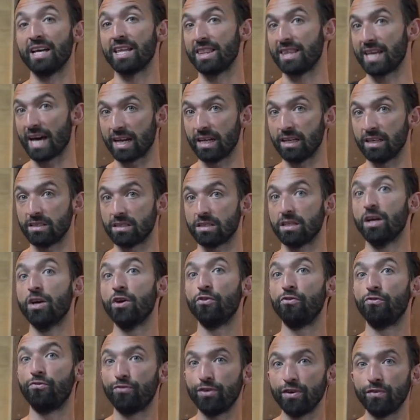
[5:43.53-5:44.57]
that is
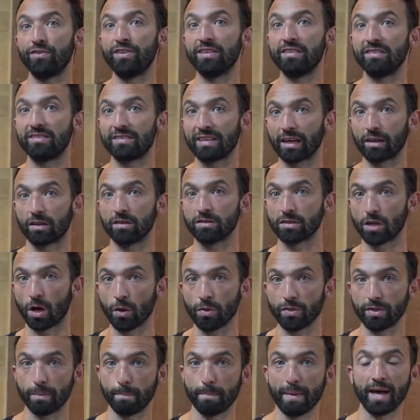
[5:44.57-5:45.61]
15 seconds
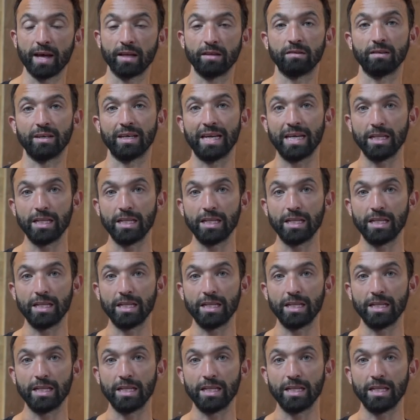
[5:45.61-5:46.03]
on demand